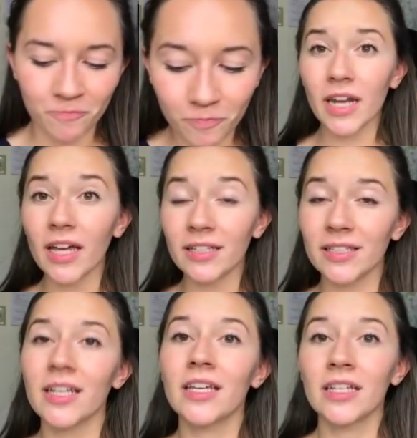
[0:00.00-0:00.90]
My
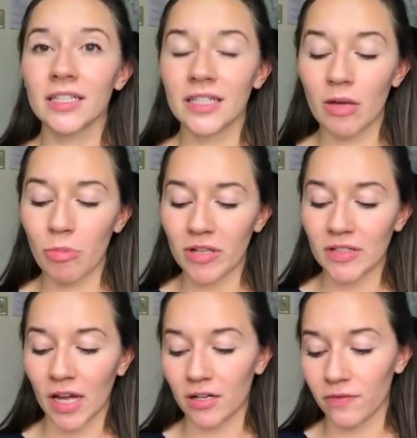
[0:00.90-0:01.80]
next tip
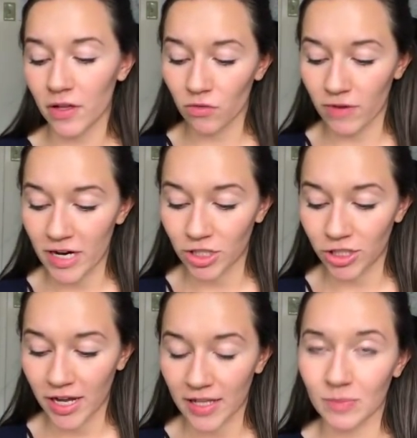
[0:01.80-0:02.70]
is kind of the
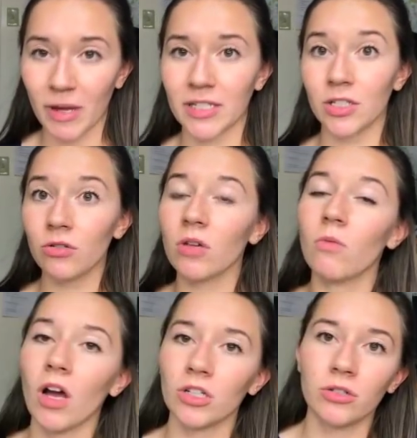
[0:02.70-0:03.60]
arranging aspect, and you can
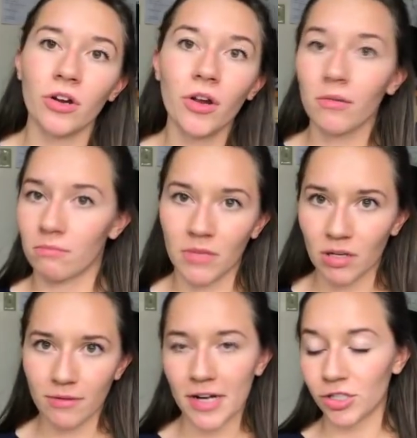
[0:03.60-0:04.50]
watch
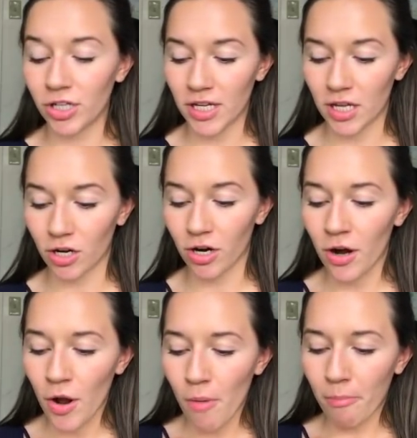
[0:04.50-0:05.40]
me arrange it here,
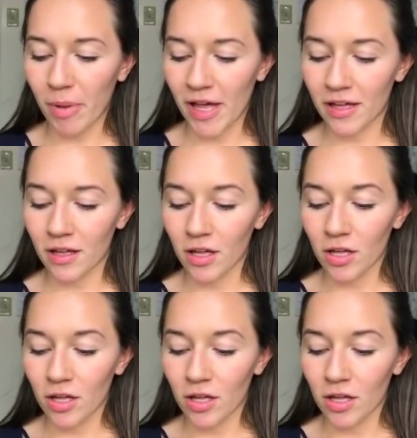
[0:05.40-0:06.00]
but